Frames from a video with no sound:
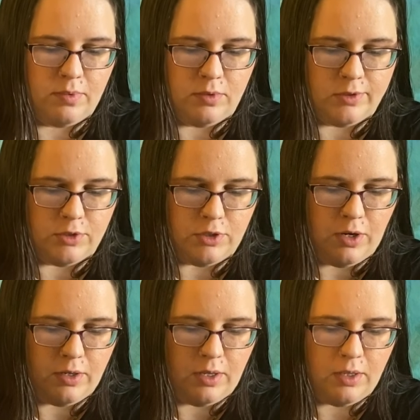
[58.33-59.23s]
Start
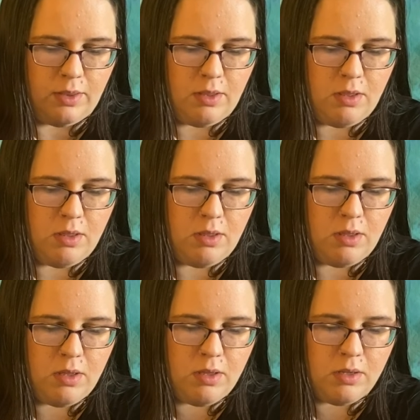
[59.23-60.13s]
like
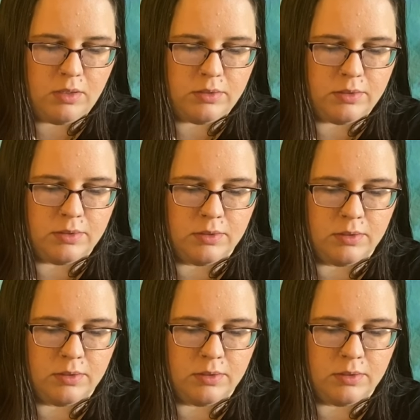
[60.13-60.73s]
this.